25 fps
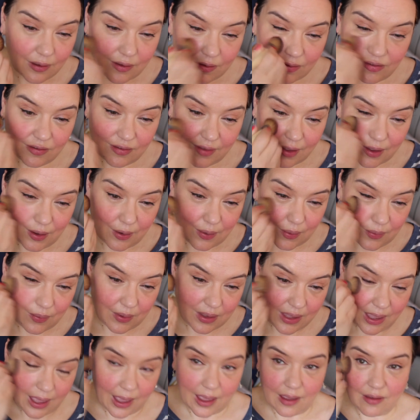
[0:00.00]
So
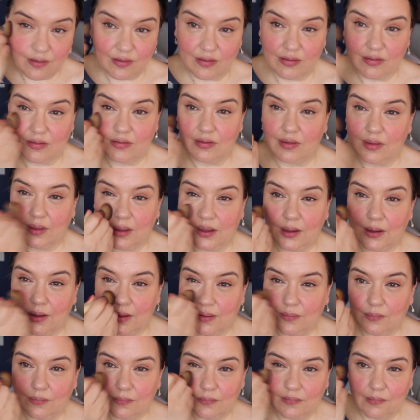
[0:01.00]
yes,
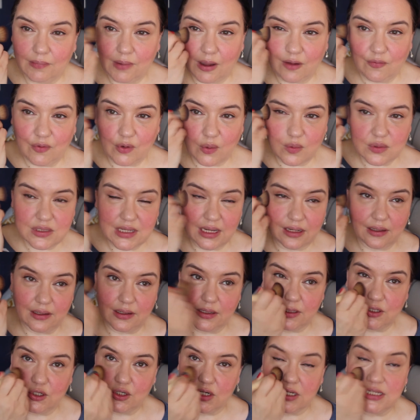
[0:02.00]
um, I've always had an
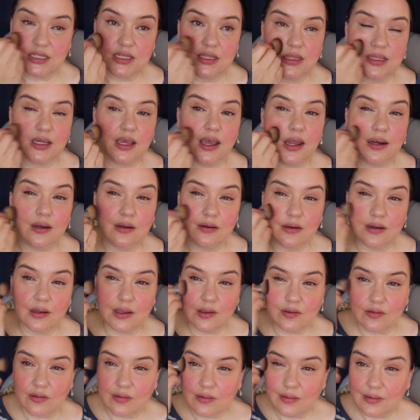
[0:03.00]
interest in the
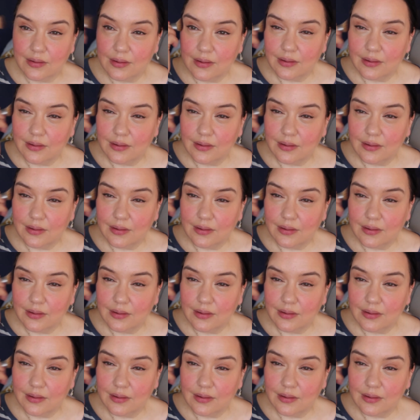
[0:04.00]
Kennedys.